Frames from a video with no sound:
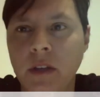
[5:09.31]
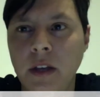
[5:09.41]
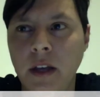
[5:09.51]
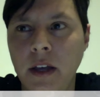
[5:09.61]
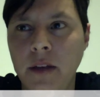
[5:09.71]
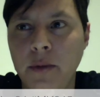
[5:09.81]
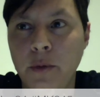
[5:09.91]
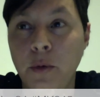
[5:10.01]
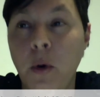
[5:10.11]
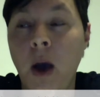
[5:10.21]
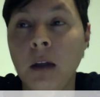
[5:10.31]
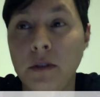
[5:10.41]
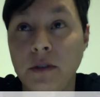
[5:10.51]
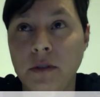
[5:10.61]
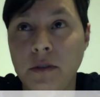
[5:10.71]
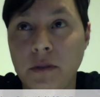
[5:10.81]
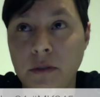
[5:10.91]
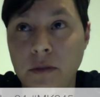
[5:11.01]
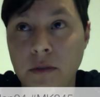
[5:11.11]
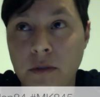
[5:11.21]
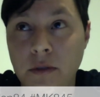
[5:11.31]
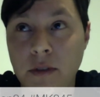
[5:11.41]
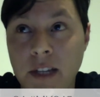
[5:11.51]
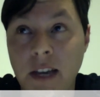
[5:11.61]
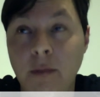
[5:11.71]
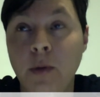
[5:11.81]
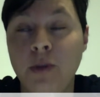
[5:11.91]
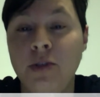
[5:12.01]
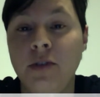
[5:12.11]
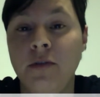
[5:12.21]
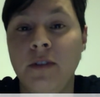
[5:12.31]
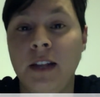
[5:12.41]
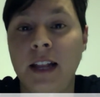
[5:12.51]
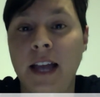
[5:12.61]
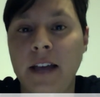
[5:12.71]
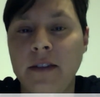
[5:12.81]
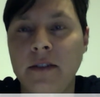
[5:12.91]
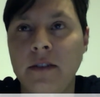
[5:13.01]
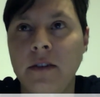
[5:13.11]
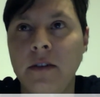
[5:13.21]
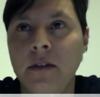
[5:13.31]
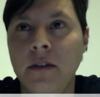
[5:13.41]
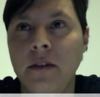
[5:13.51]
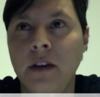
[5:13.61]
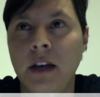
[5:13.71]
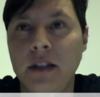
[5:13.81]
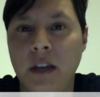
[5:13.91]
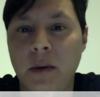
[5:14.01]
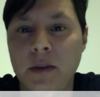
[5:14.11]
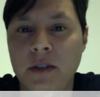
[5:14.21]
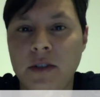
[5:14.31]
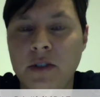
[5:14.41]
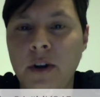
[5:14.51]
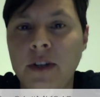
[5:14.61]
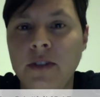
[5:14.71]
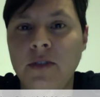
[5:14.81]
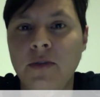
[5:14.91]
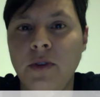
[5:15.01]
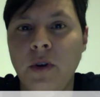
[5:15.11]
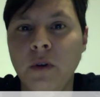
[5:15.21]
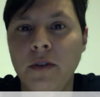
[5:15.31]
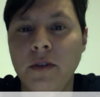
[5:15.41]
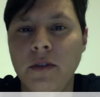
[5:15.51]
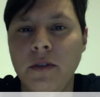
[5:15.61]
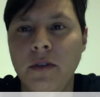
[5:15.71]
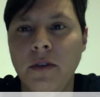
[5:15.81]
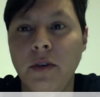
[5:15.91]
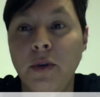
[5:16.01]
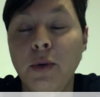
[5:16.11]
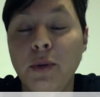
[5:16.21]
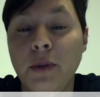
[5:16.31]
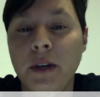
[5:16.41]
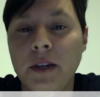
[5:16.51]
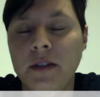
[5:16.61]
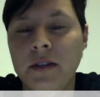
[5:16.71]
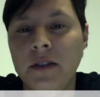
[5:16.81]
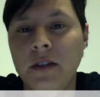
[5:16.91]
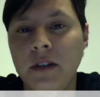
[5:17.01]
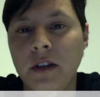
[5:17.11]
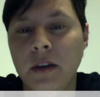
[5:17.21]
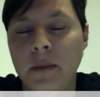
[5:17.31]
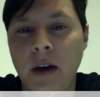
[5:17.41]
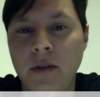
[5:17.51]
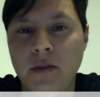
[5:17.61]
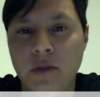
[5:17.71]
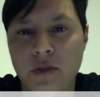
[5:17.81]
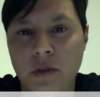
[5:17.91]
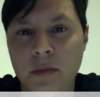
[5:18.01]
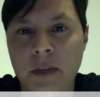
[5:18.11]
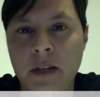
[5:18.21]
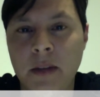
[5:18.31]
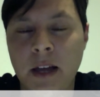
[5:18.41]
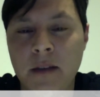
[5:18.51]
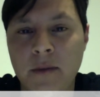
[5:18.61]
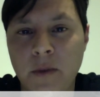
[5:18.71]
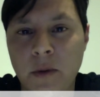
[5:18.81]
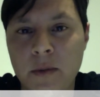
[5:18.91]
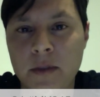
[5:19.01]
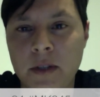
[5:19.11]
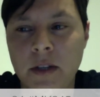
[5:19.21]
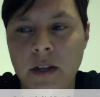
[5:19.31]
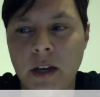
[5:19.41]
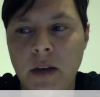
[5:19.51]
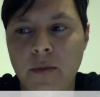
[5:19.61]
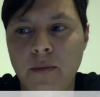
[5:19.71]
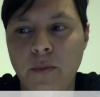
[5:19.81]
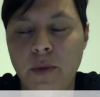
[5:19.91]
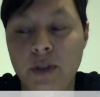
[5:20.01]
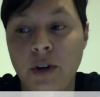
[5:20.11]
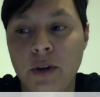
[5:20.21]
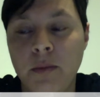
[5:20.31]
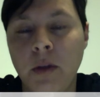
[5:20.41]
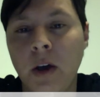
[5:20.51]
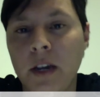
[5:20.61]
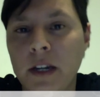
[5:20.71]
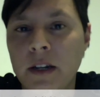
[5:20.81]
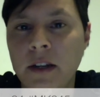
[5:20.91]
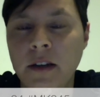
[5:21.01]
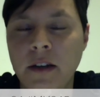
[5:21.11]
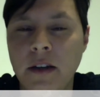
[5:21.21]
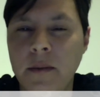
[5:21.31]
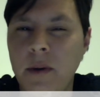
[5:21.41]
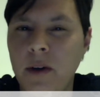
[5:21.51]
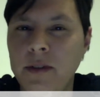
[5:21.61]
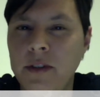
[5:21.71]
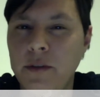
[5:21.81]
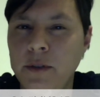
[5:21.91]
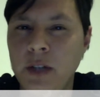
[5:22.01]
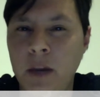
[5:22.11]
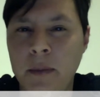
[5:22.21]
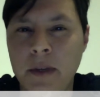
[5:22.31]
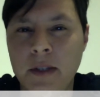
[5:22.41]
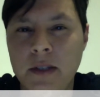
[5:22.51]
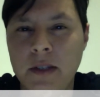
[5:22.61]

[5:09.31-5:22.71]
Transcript: And throughout the evolution of the class, as I was starting to know new things about social media platforms, we started blogging about different topics.